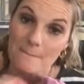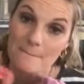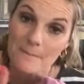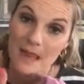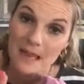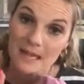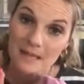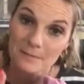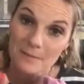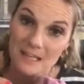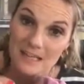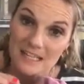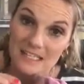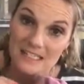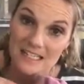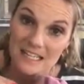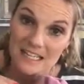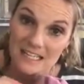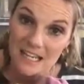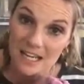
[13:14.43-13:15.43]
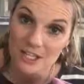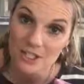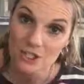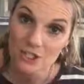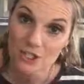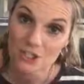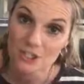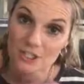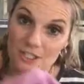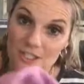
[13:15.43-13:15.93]
Many
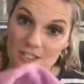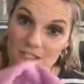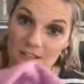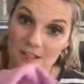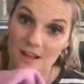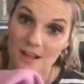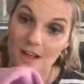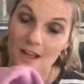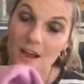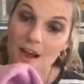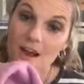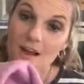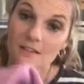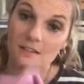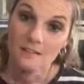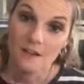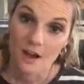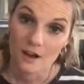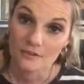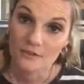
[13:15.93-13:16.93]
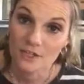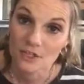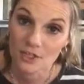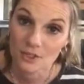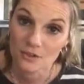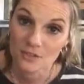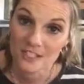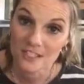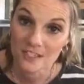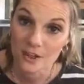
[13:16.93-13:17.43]
teenagers love to
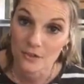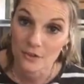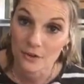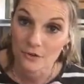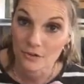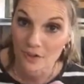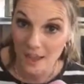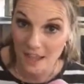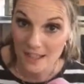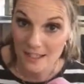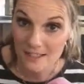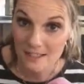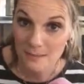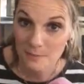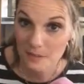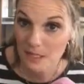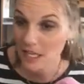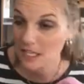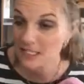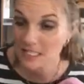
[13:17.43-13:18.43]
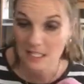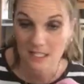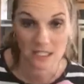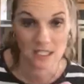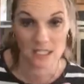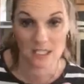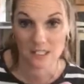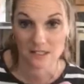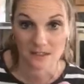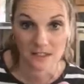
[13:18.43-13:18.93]
use these on their face, because at
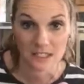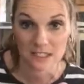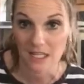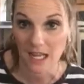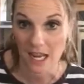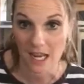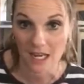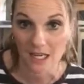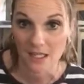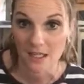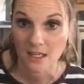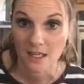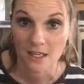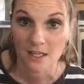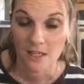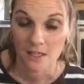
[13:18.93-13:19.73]
the end of the day,